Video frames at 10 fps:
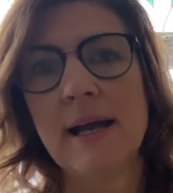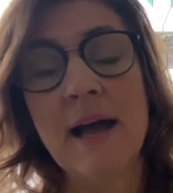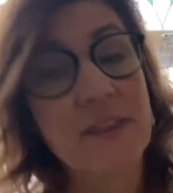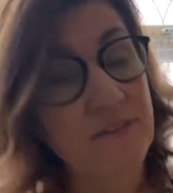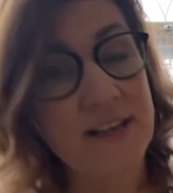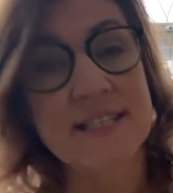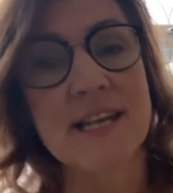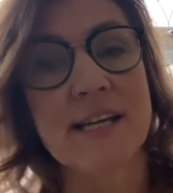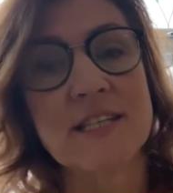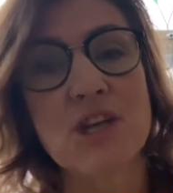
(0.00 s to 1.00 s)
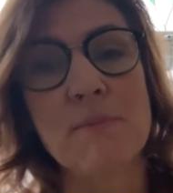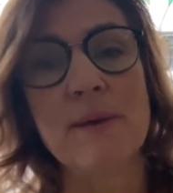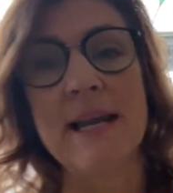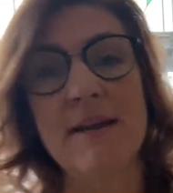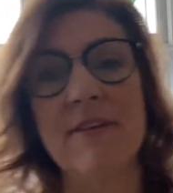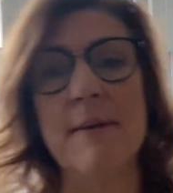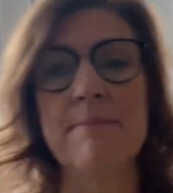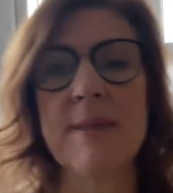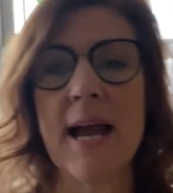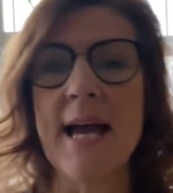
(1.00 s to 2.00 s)
And the Philistines don't believe
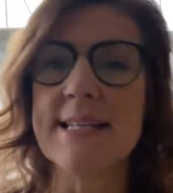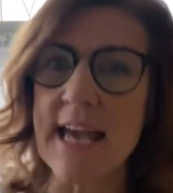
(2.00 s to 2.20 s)
him. And